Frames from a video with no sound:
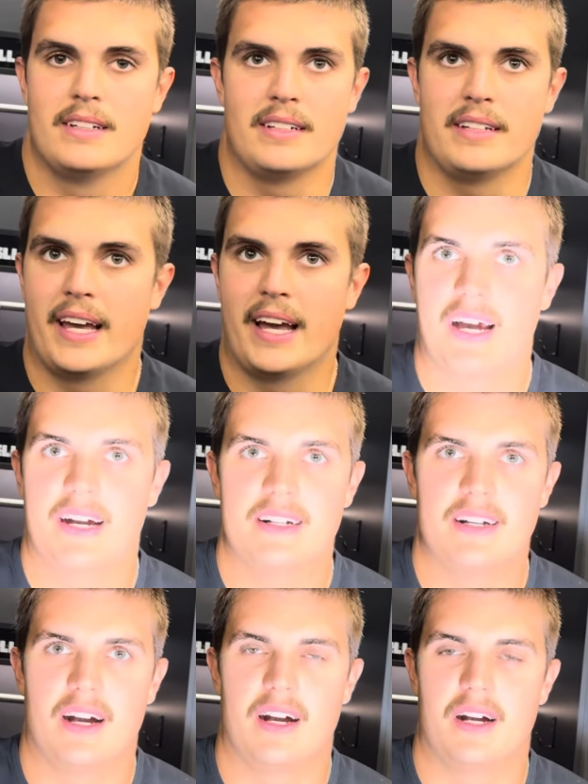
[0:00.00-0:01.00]

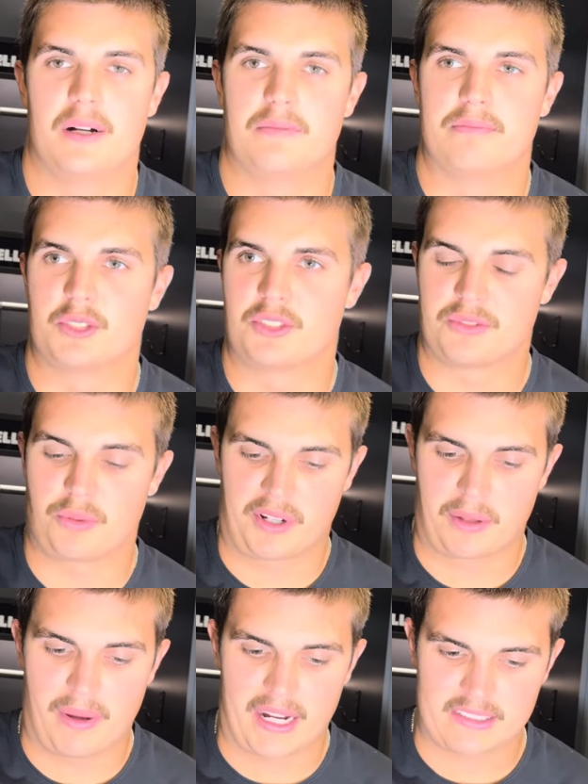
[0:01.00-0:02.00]
Yeah,
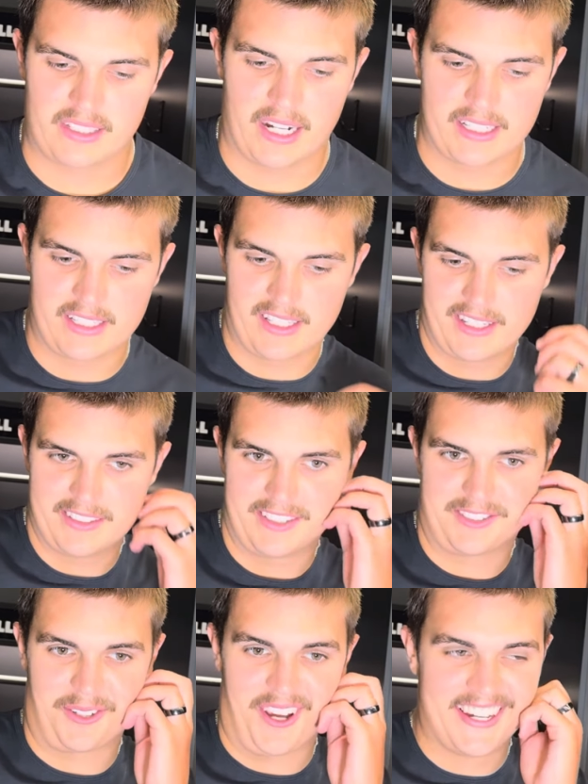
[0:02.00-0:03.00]
working backside in the.
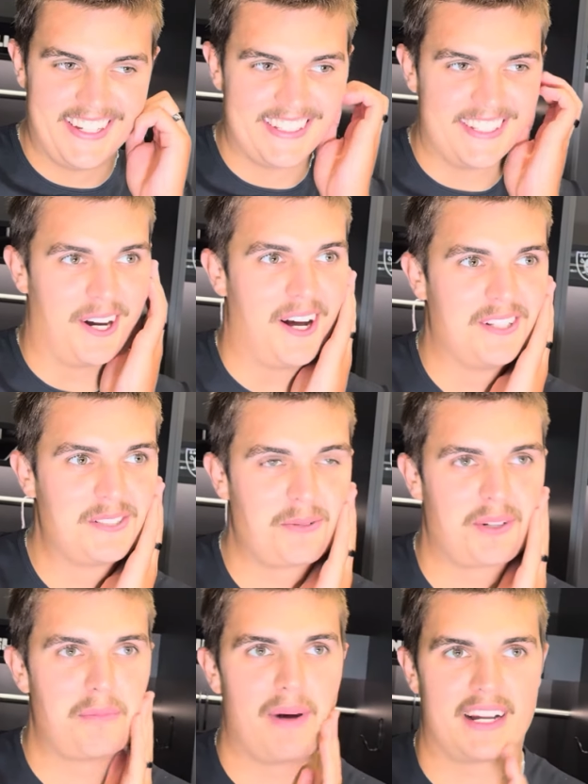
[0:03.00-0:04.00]
It's okay. Just
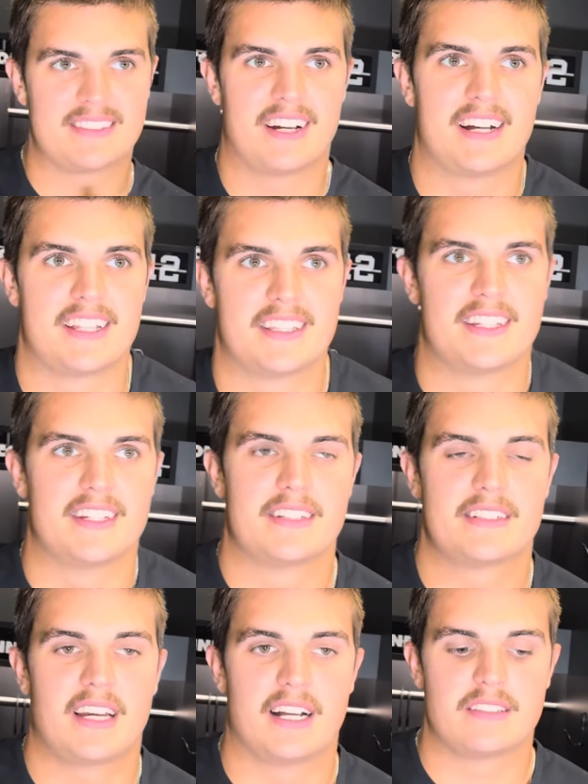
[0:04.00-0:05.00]
working backside on the
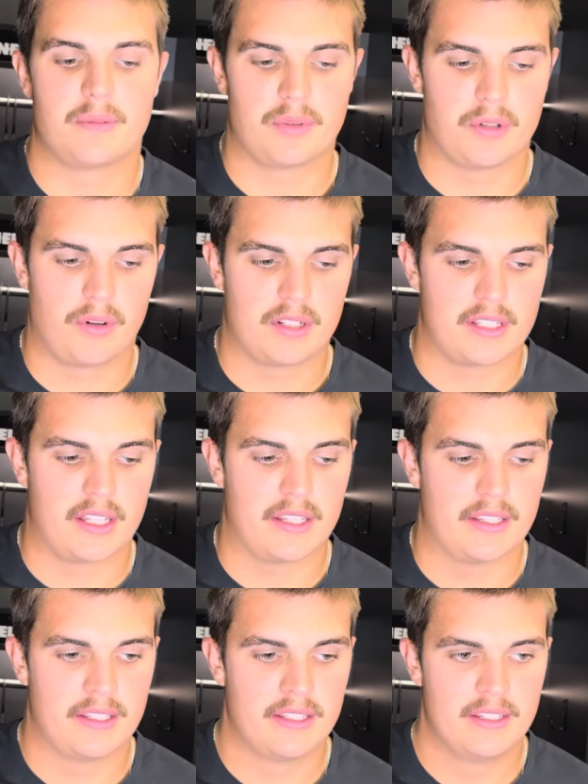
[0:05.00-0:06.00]
concept we were running,
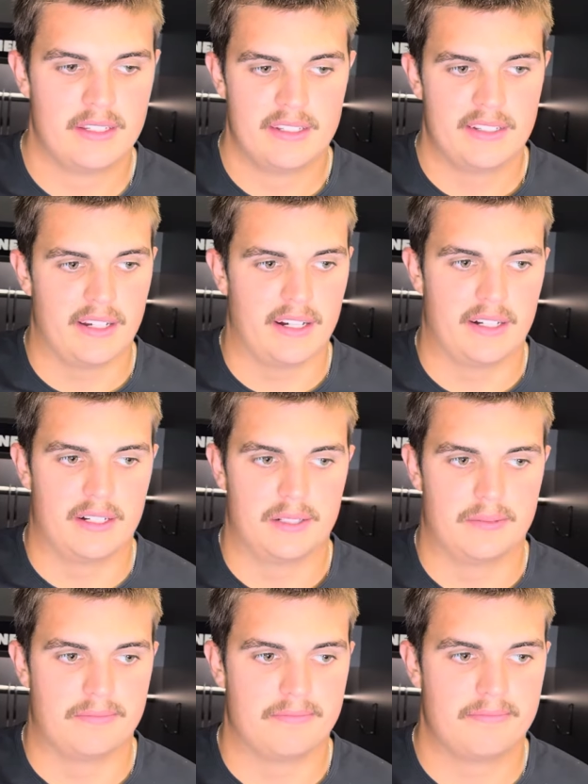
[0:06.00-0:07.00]

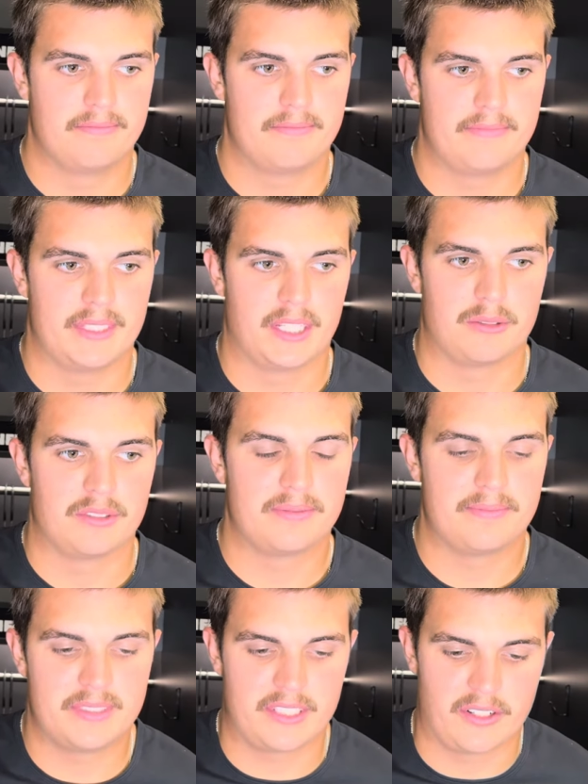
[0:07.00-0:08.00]
and just
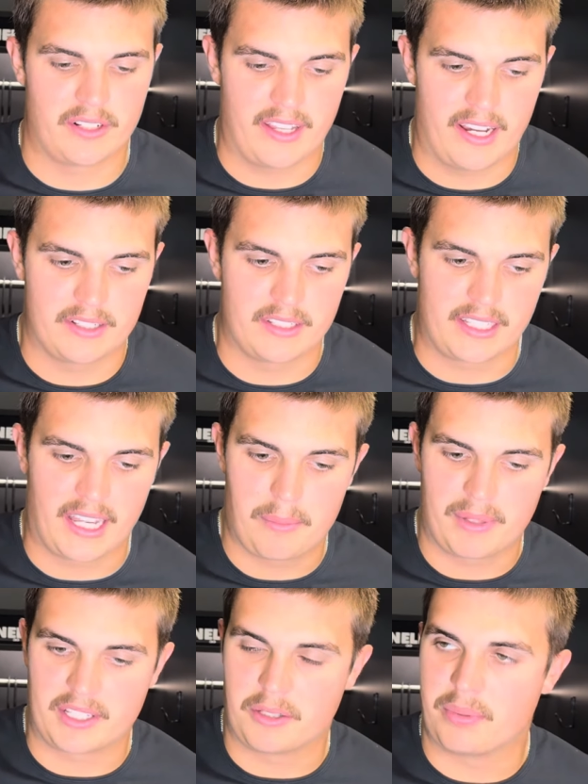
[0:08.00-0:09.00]
stared it down, and the guy
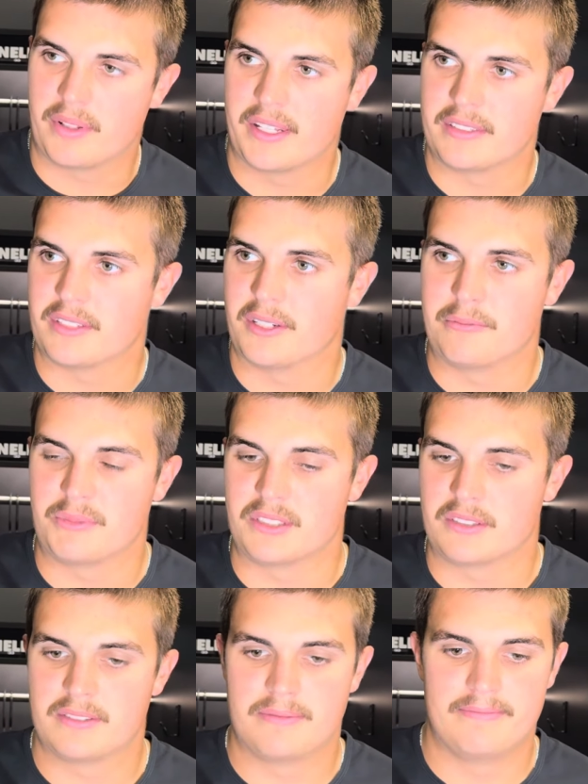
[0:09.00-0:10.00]
made a good play. So
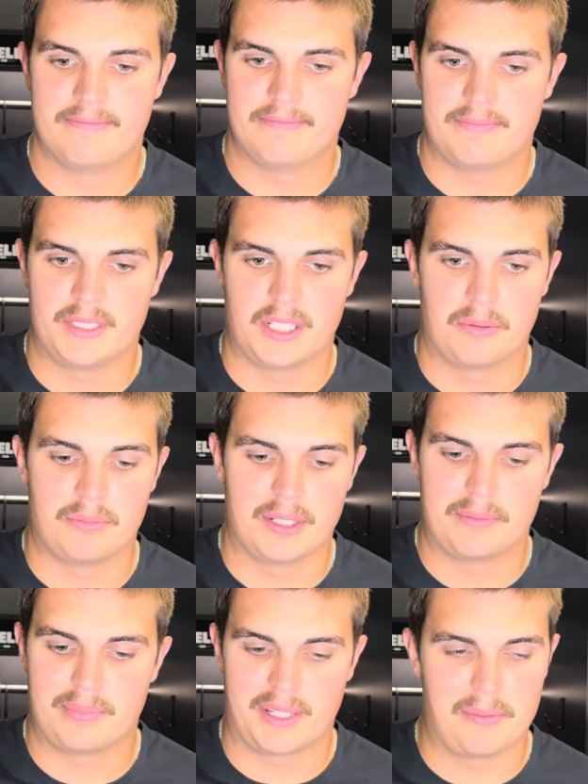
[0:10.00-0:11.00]
just
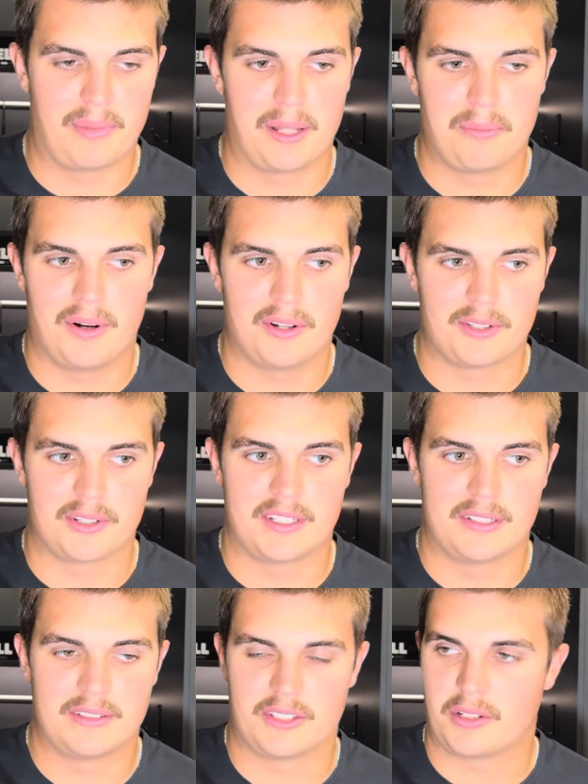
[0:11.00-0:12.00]
playing bad ball, you're
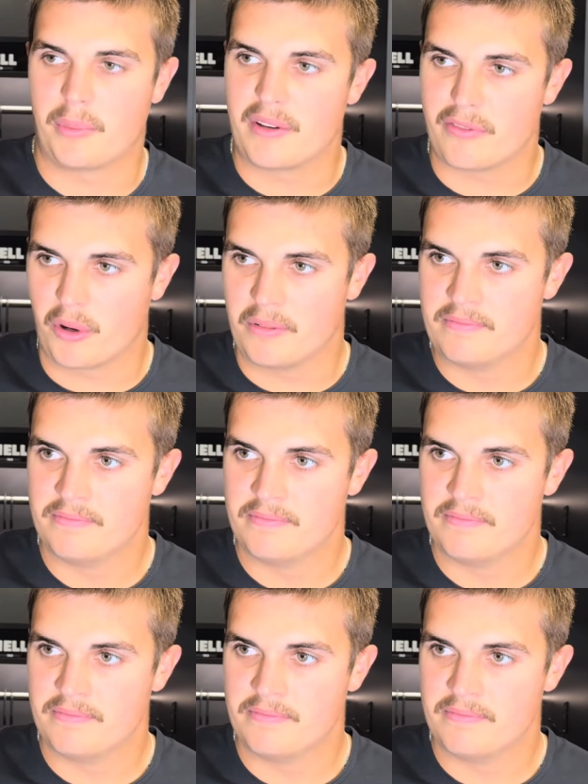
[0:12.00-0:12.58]
gonna pay for it.